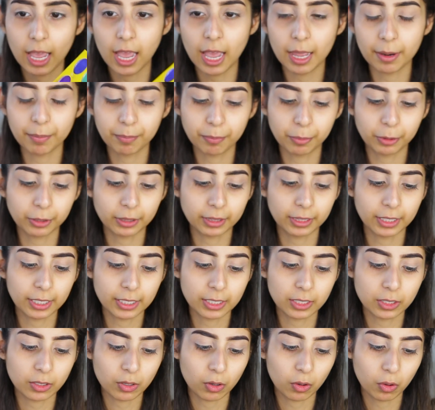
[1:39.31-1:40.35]
and put
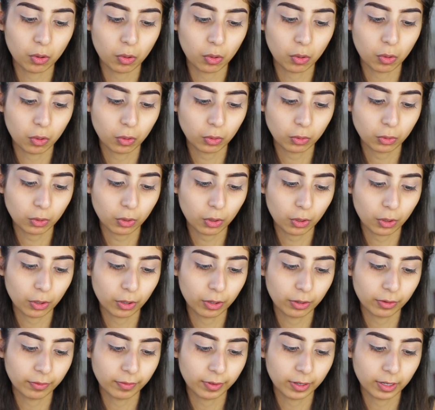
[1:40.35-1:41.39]
this all
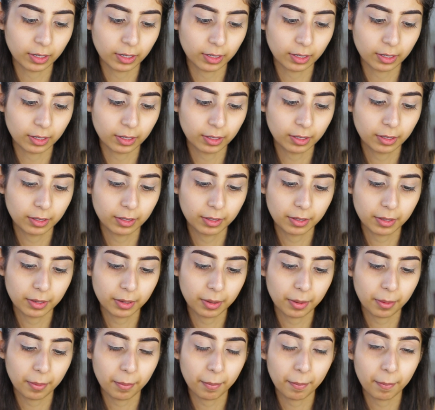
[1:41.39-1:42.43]
over
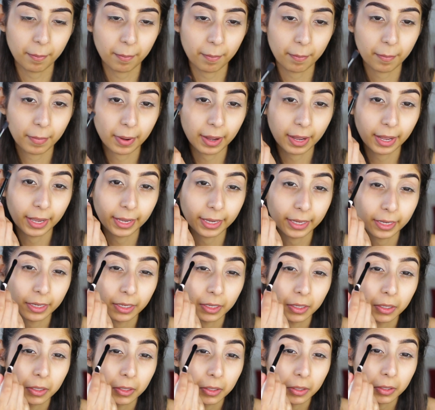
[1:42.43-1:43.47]
my
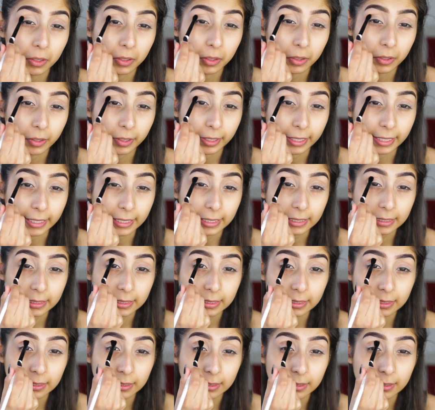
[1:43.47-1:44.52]

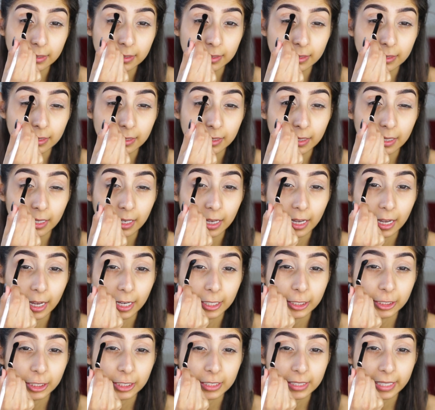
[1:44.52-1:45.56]
crease
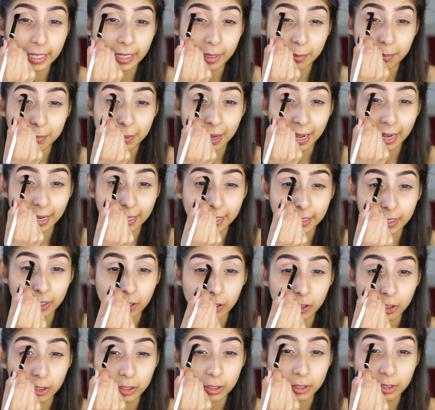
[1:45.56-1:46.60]
and just like pack it
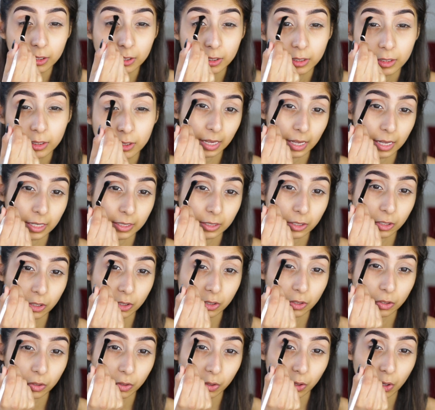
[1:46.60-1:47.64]
on and
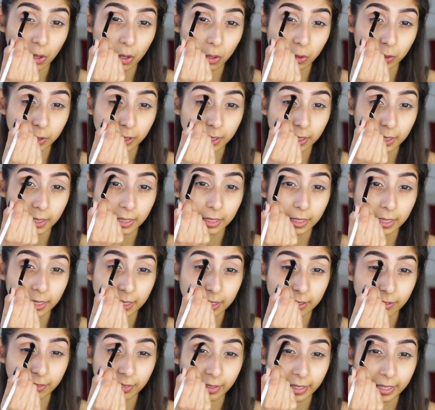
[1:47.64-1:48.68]
slowly
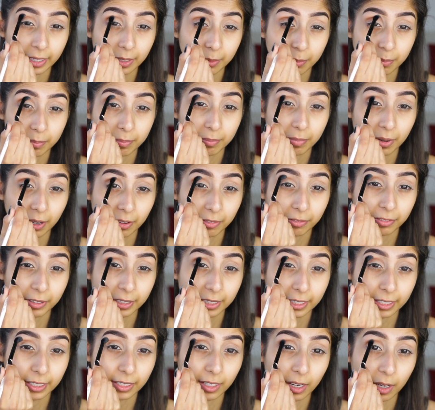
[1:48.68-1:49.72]
kind of like
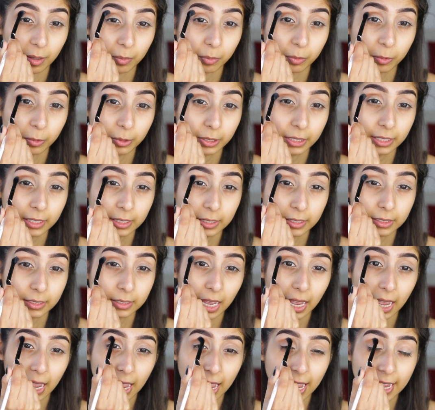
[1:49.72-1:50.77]
buffing it upwards.
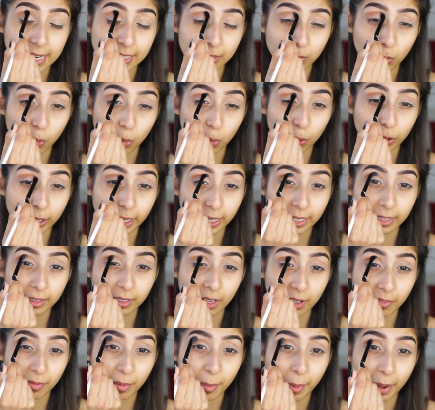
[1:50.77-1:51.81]
And what I
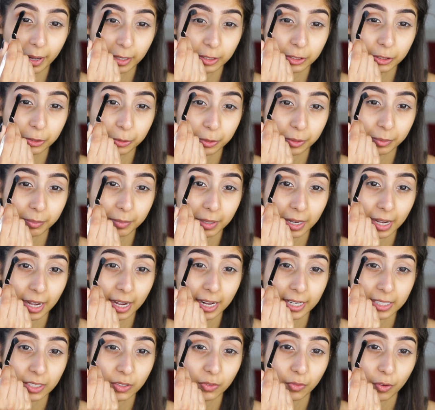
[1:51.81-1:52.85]
love about doing my
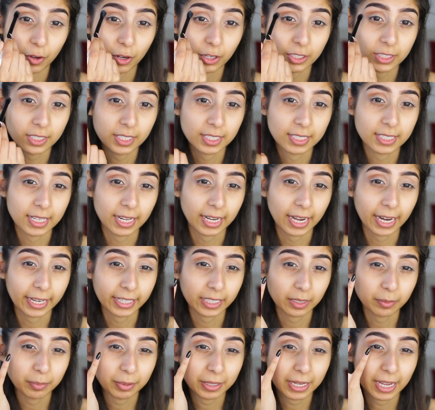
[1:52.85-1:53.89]
eyes first is that I
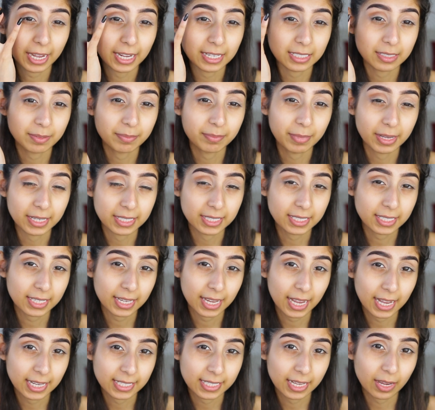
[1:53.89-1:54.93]
can be as
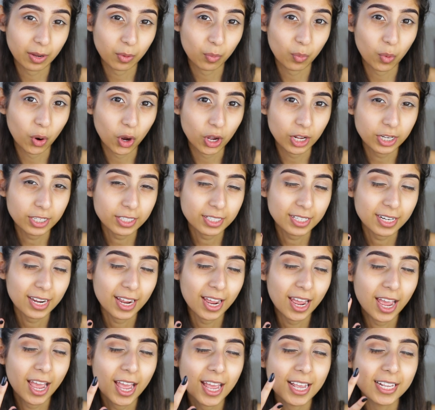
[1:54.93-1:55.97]
messy as I want,
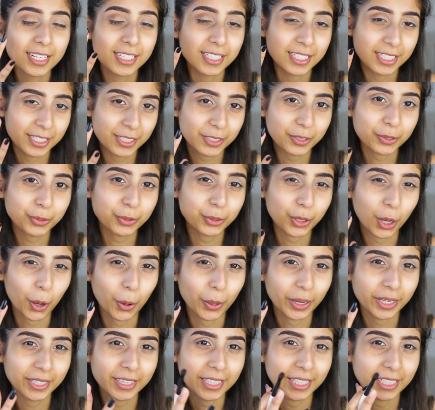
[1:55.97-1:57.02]
still
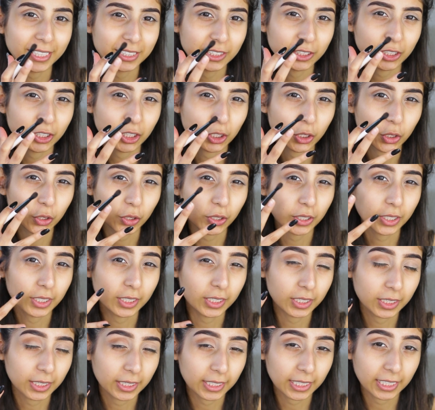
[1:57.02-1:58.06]
knowing that it's going to look
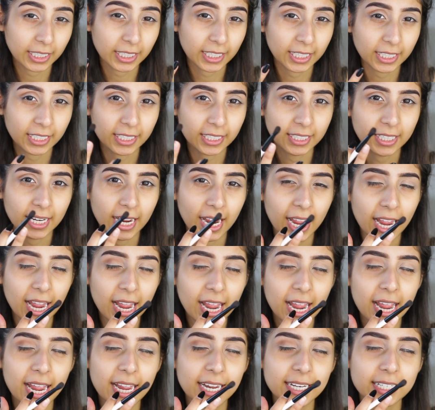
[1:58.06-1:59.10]
clean
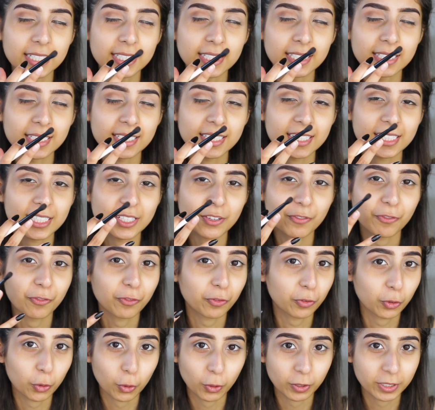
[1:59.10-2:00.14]
and
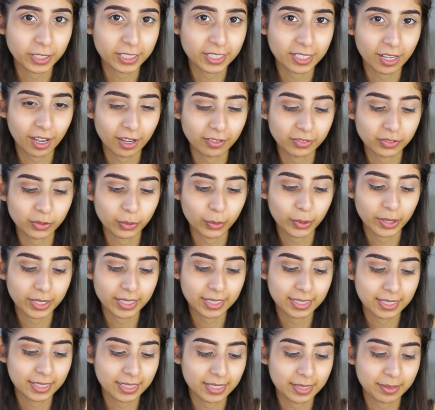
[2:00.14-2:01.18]
flawless
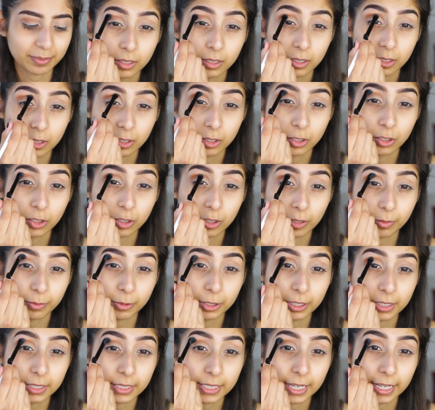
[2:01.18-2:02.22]
afterwards. So I'm
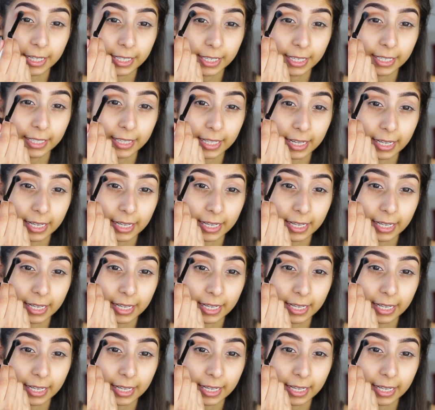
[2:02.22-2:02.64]
just taking